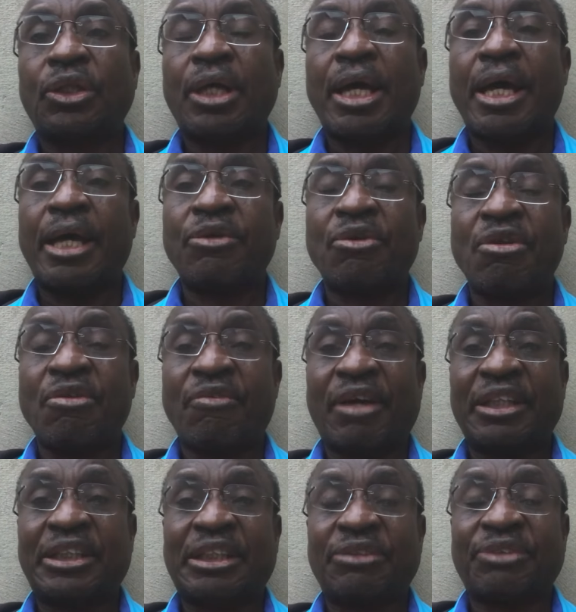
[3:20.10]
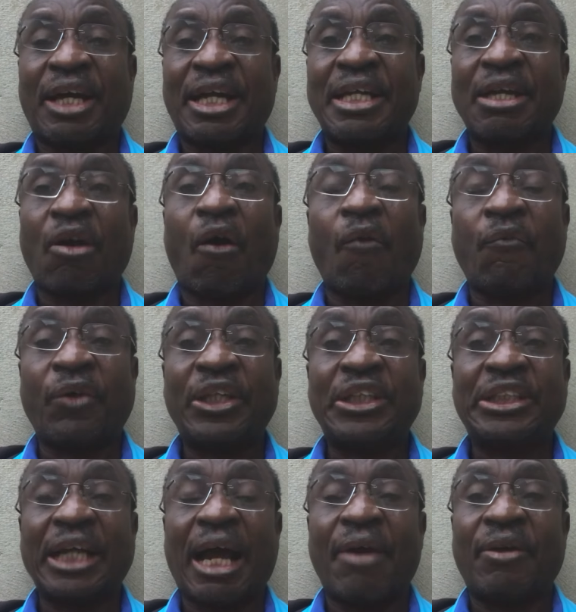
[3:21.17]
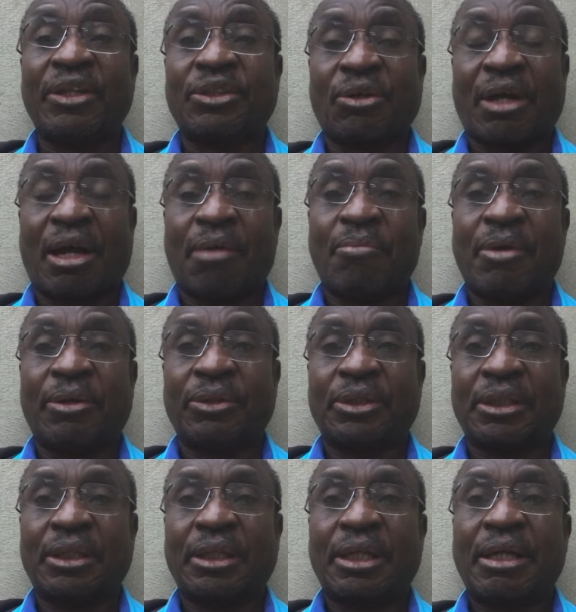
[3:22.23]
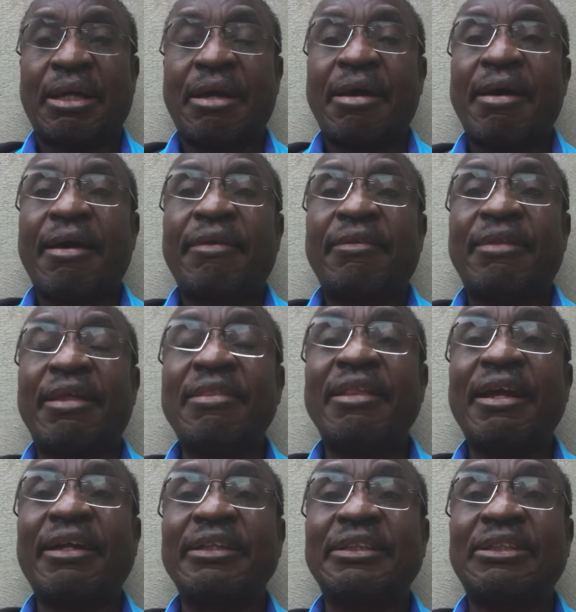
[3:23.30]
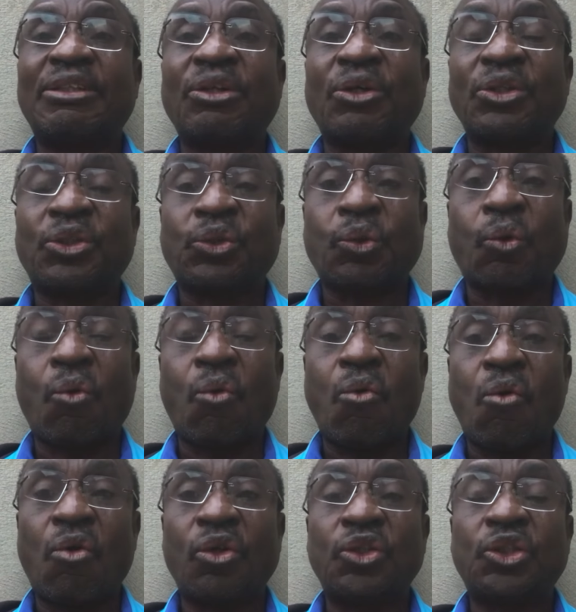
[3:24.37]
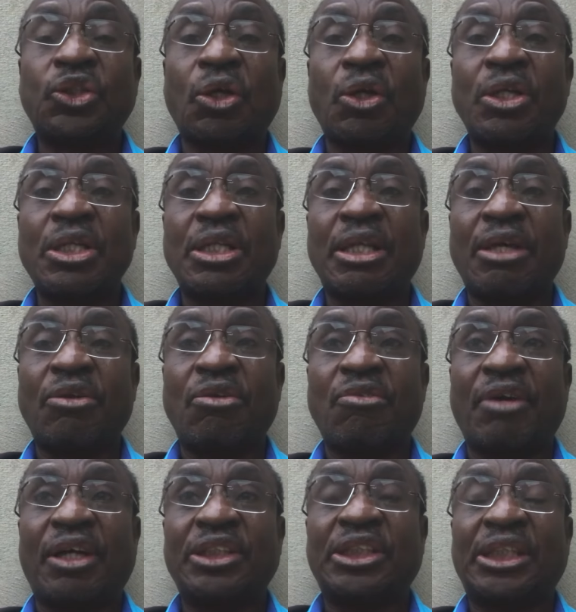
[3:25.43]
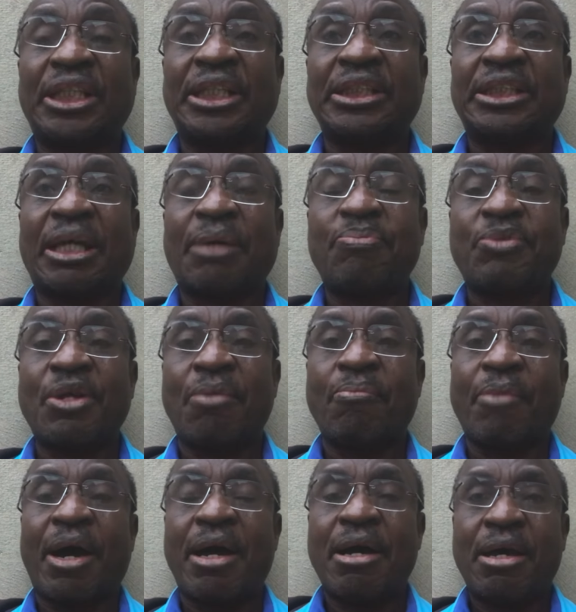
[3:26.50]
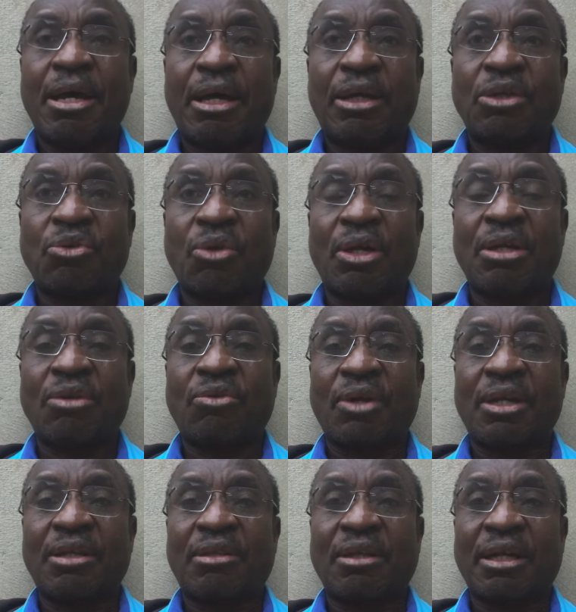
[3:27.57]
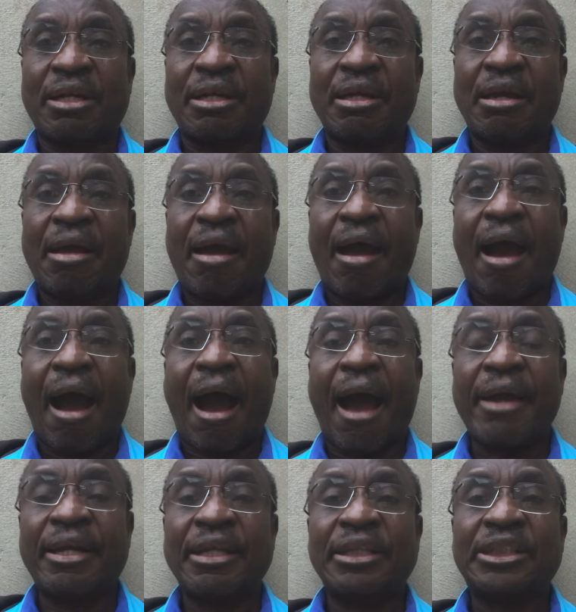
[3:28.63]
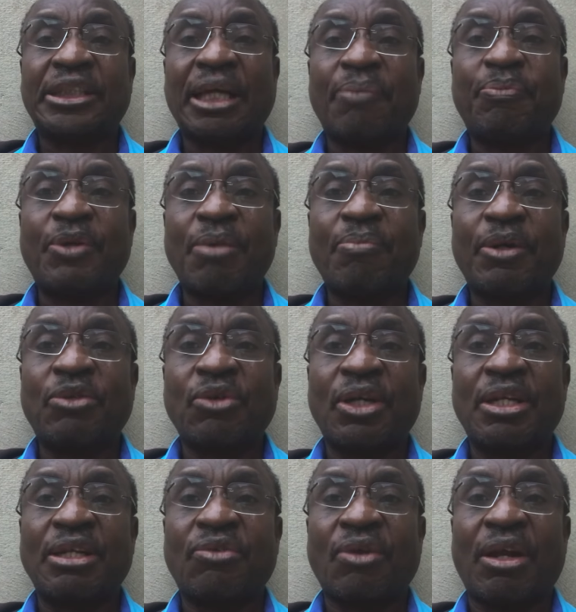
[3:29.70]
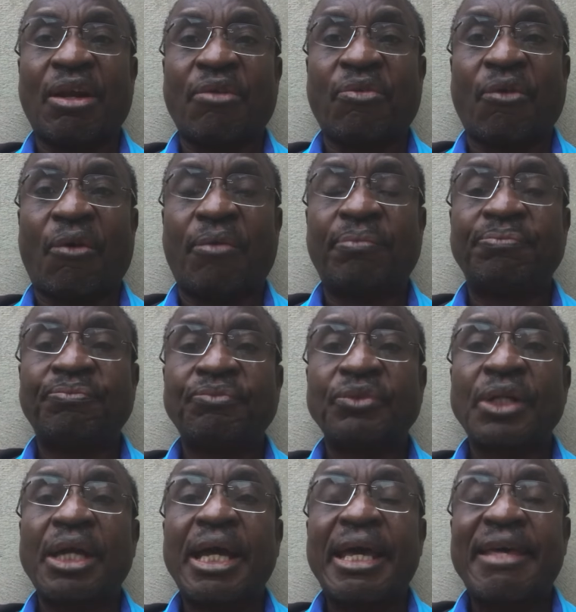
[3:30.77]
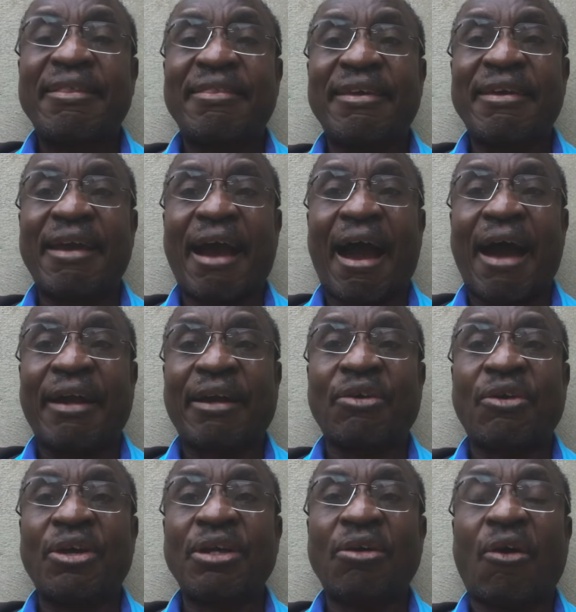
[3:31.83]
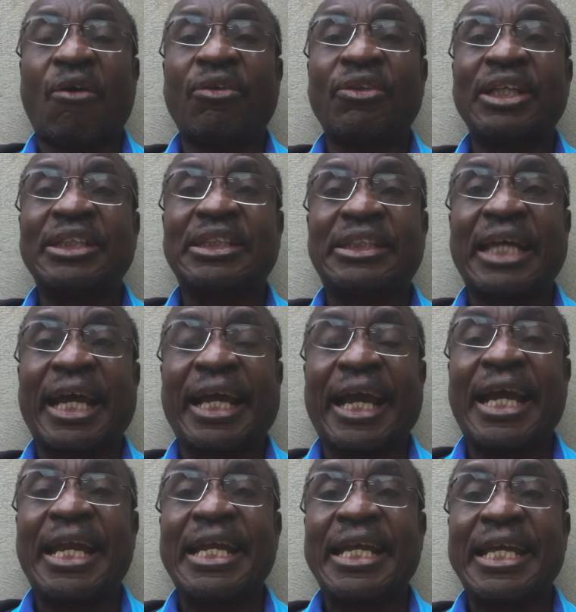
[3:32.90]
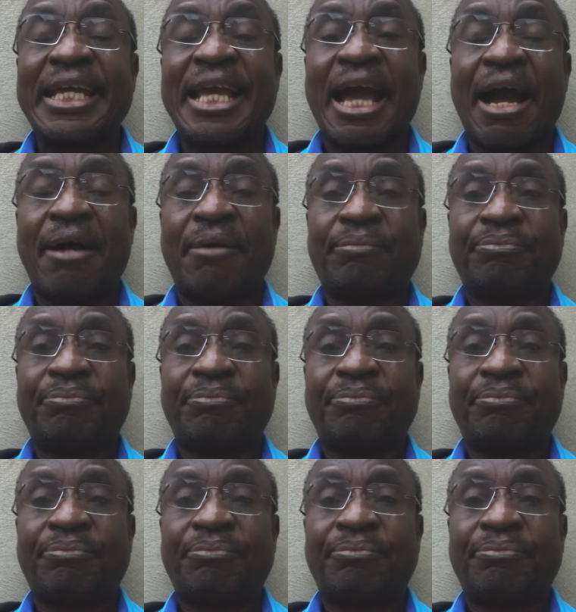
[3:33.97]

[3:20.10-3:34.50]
uh, university funding, of which I will talk about. Then there is those who joined the university in September 2023 and in September 2024 they are going on the second year.